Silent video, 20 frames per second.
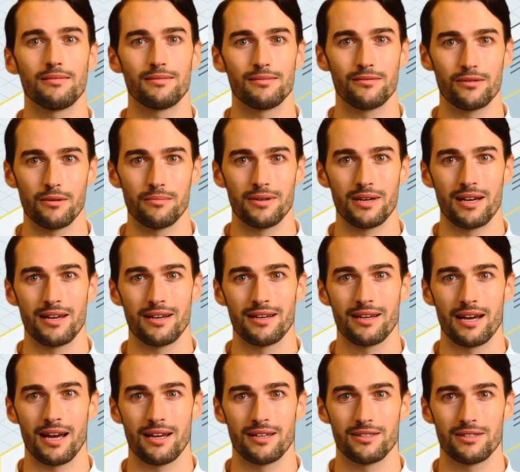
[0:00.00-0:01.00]
from gaining
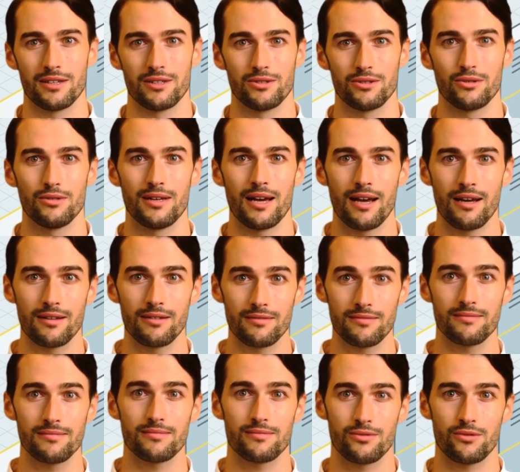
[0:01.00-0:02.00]
access to data
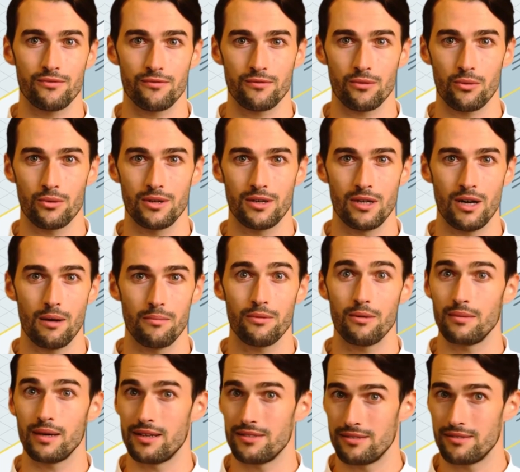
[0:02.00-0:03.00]
to fully
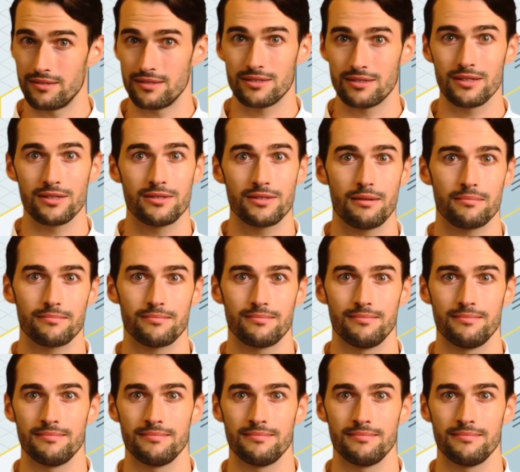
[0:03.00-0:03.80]
compromising the system.